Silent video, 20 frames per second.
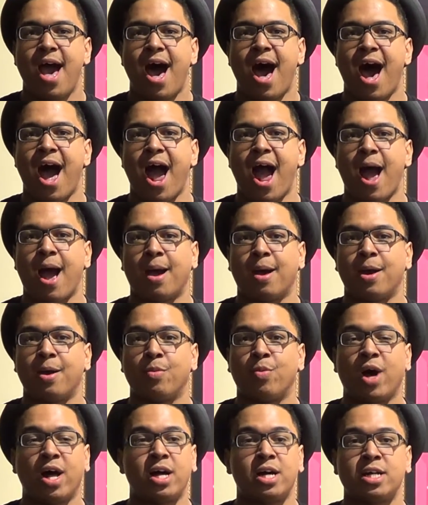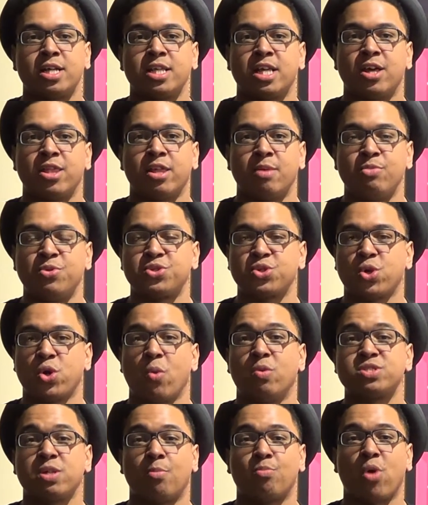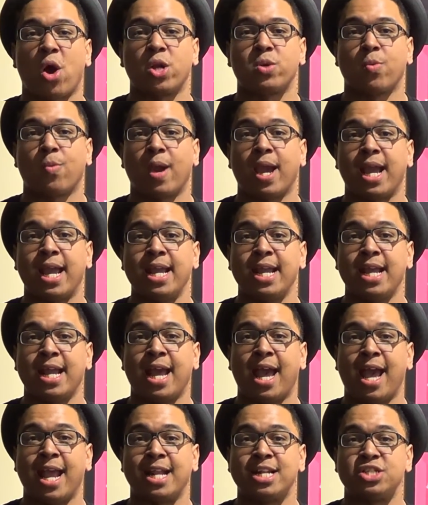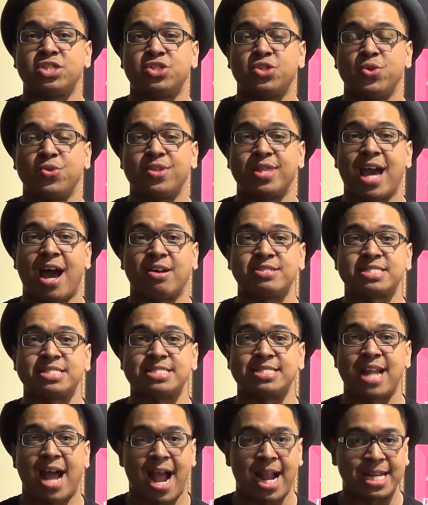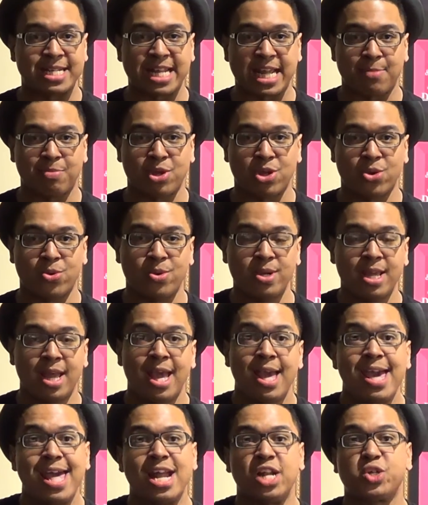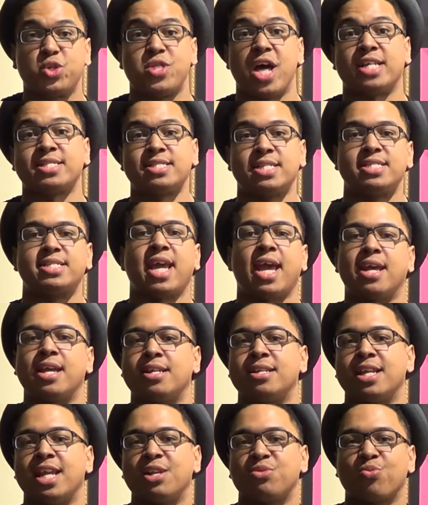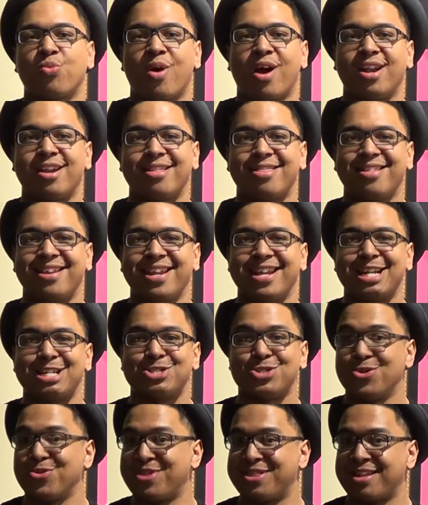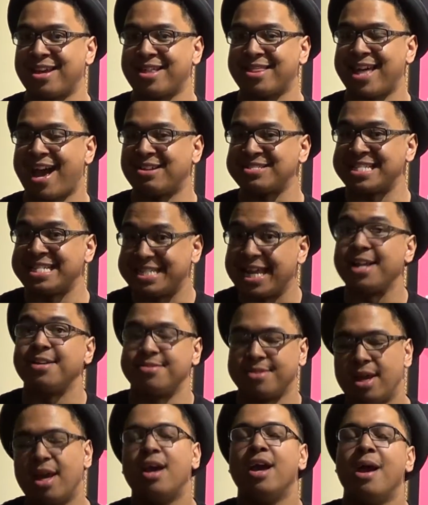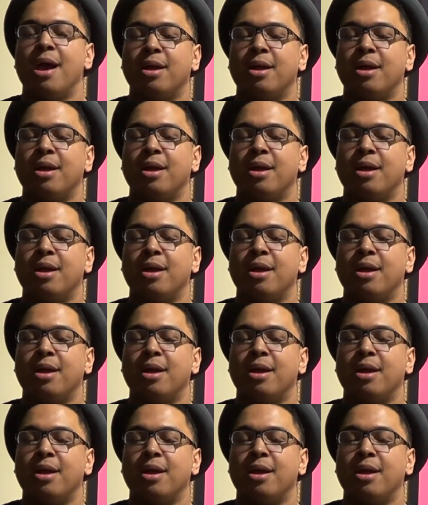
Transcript: Uh, well, the musical was on Broadway and 2009 debuted, and 2010 it won the 2010